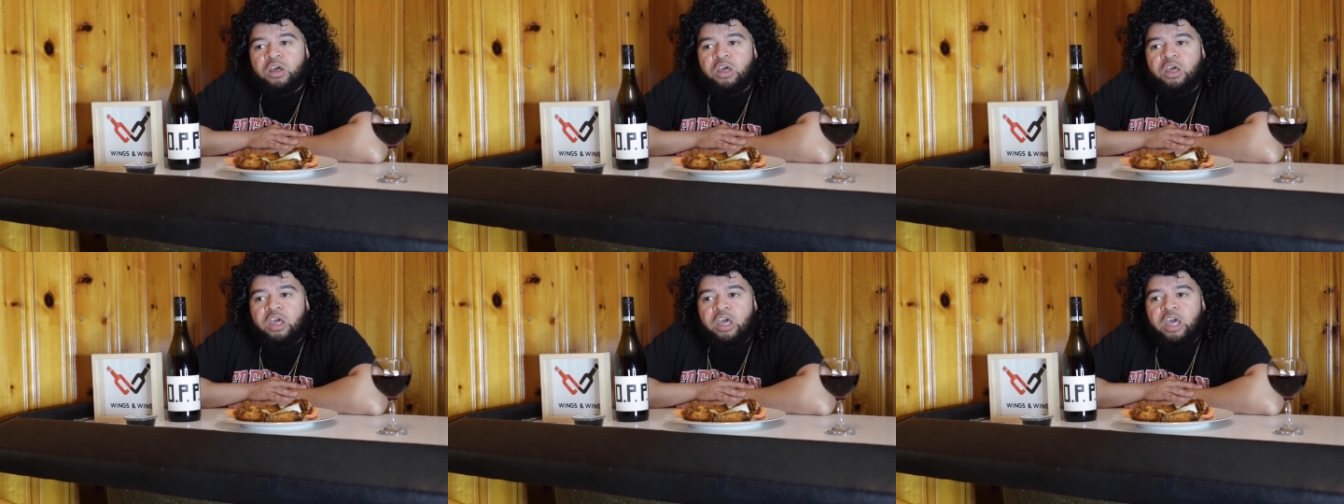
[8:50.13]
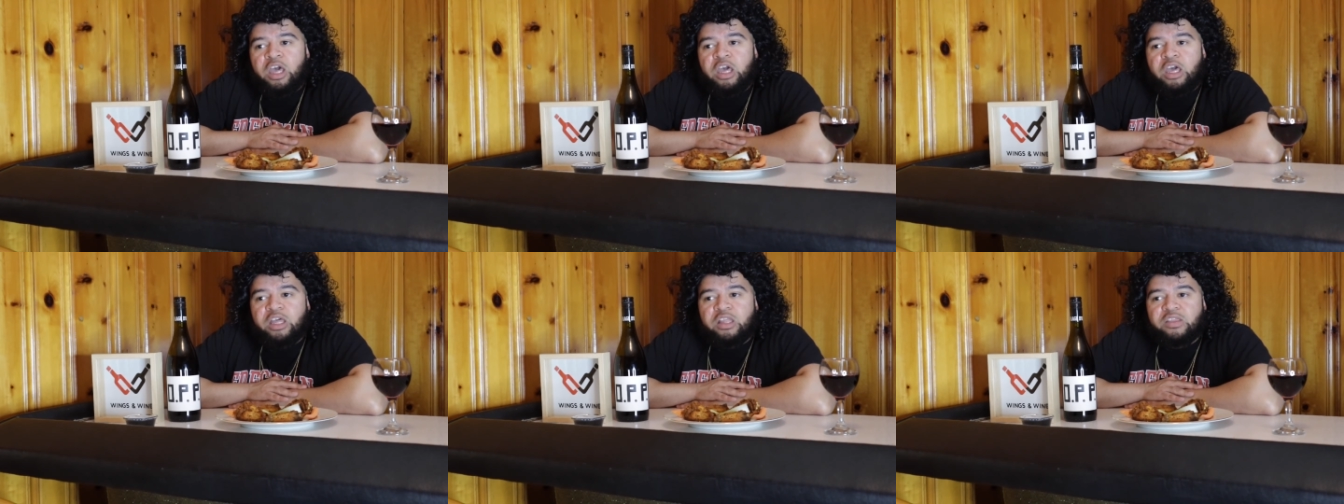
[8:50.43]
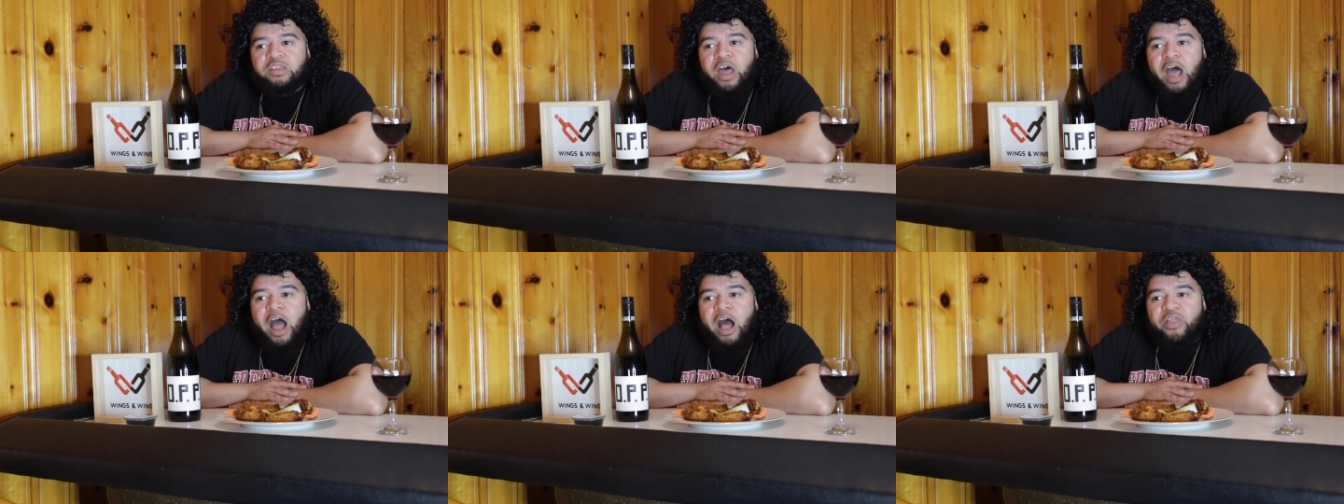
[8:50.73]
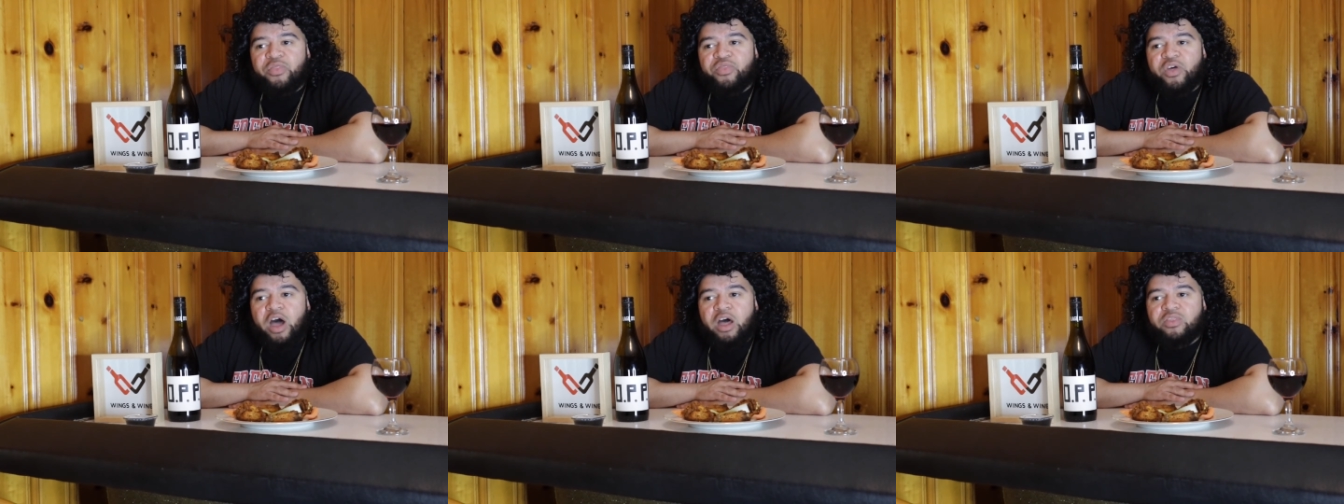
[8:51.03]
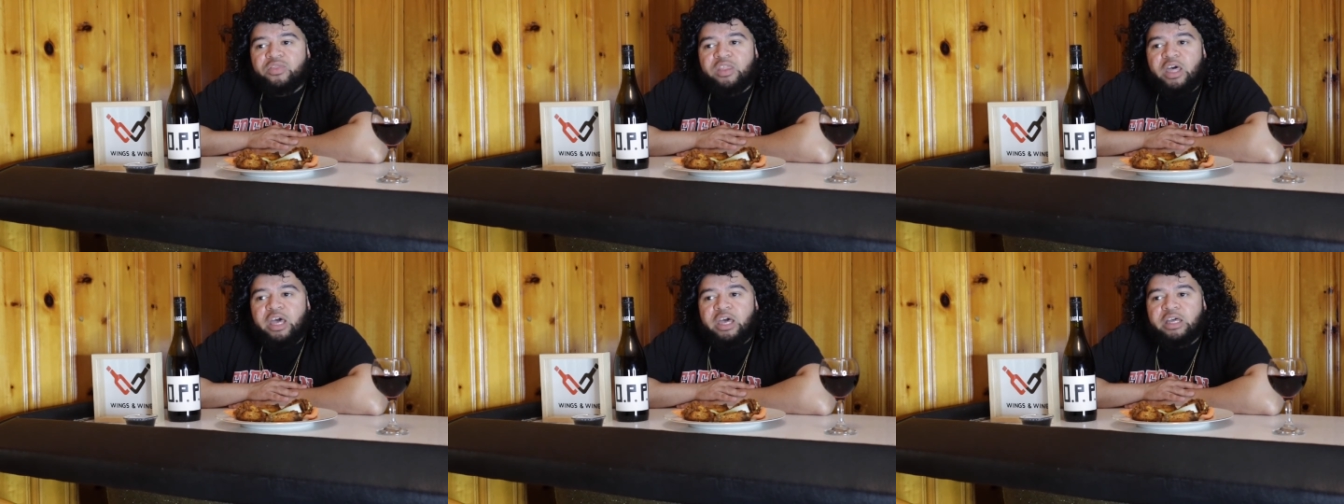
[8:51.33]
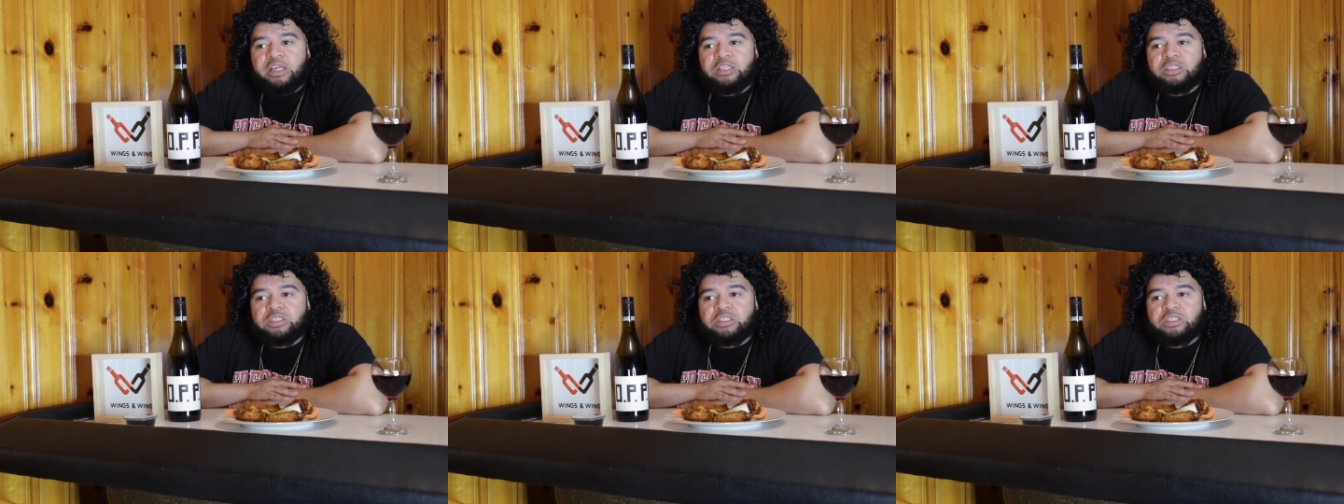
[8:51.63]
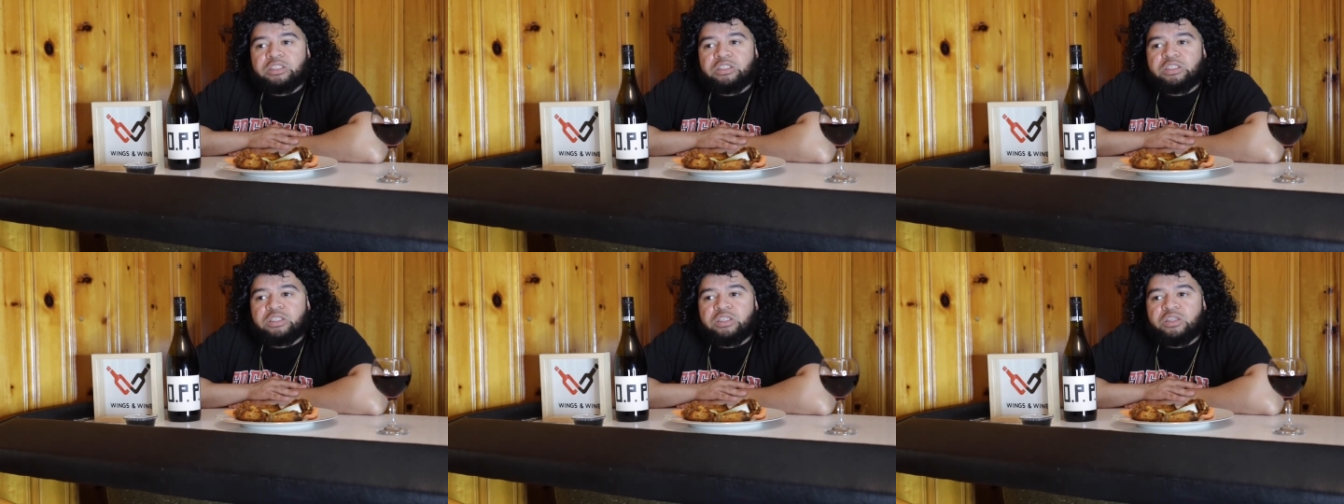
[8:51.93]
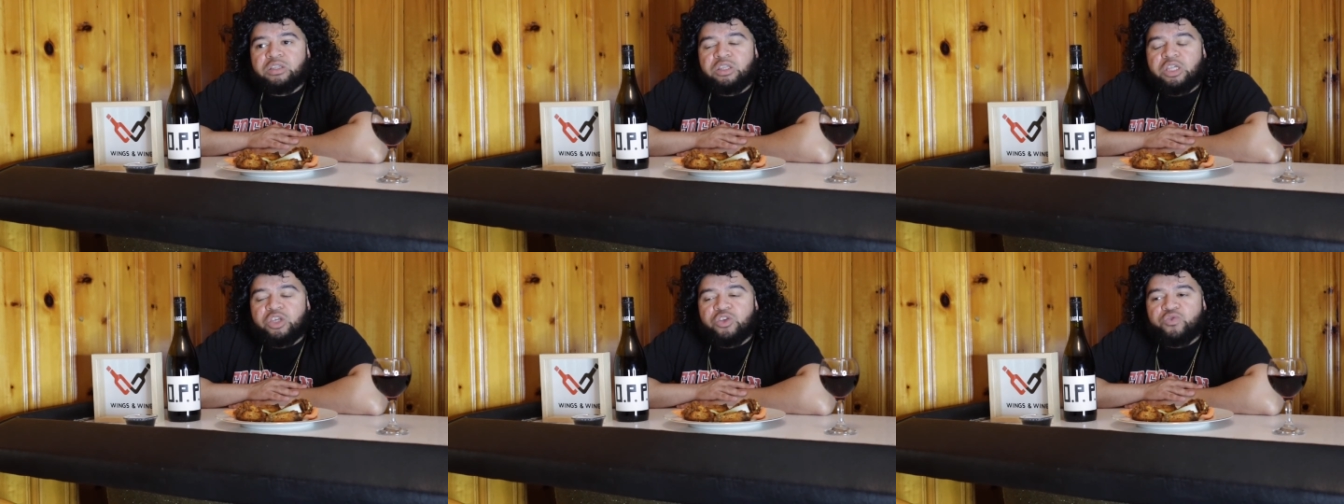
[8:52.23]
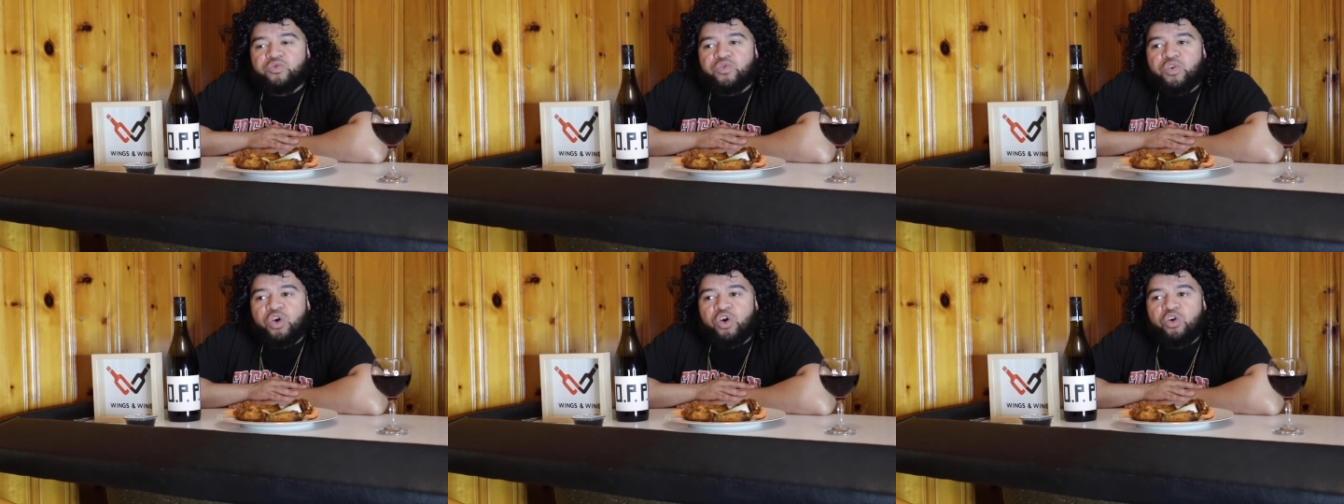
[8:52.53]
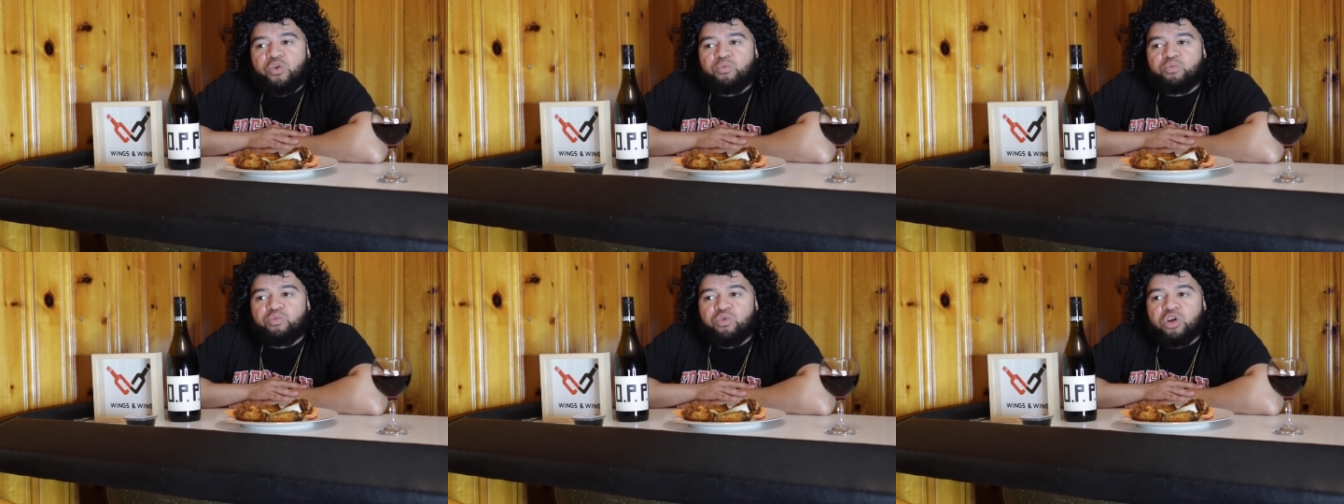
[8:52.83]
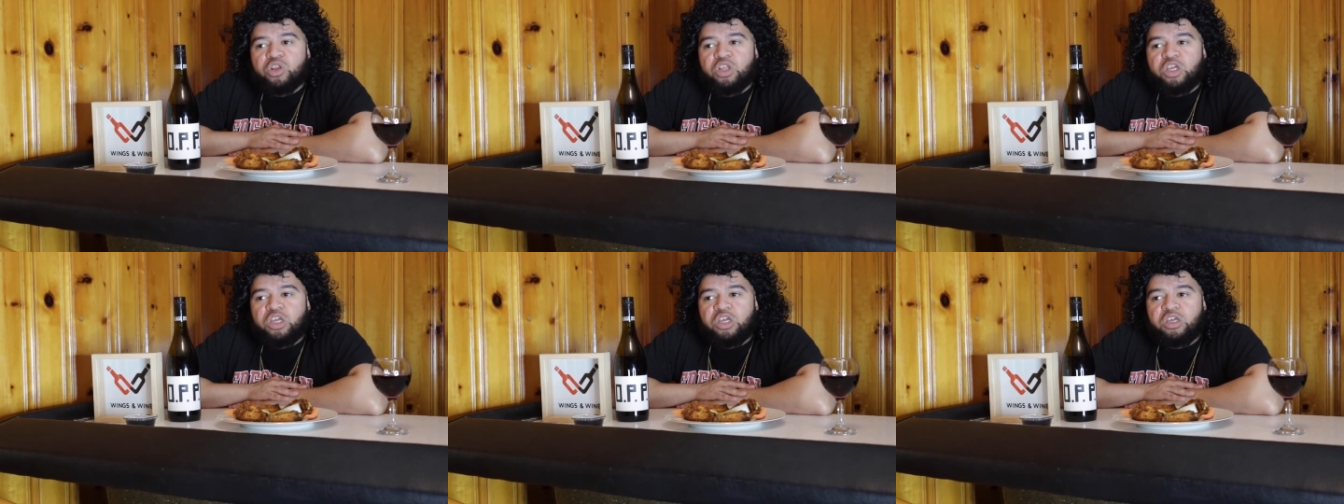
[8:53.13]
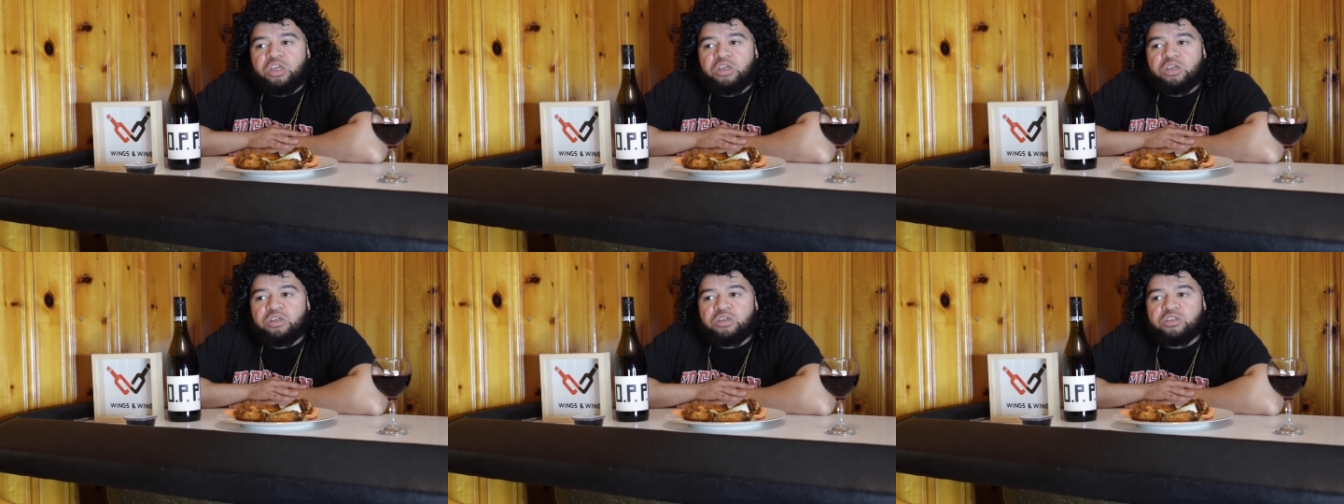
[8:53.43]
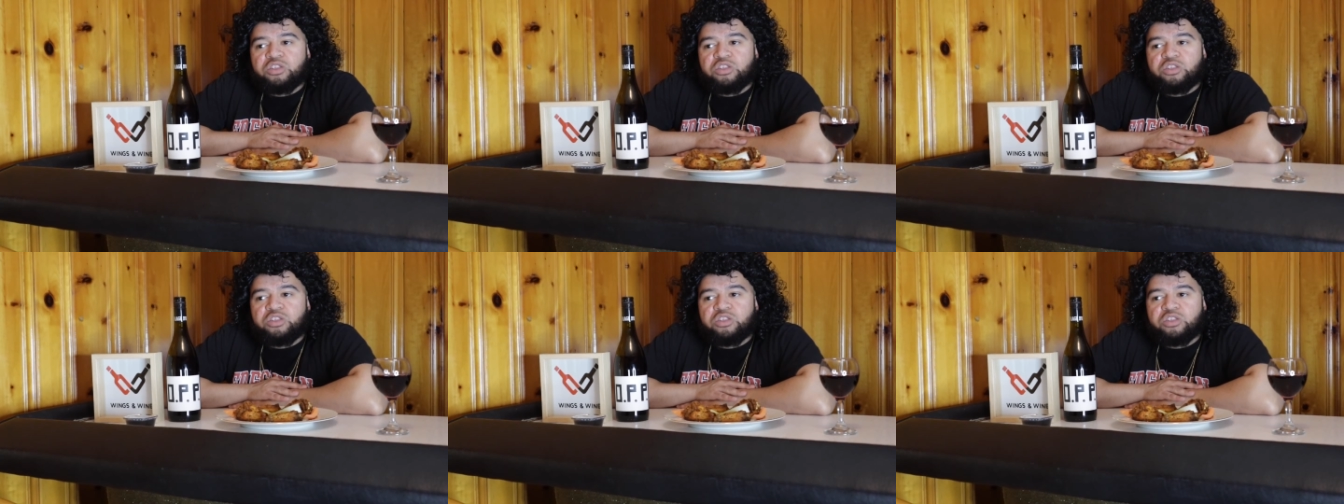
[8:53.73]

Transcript: And I thought that this film really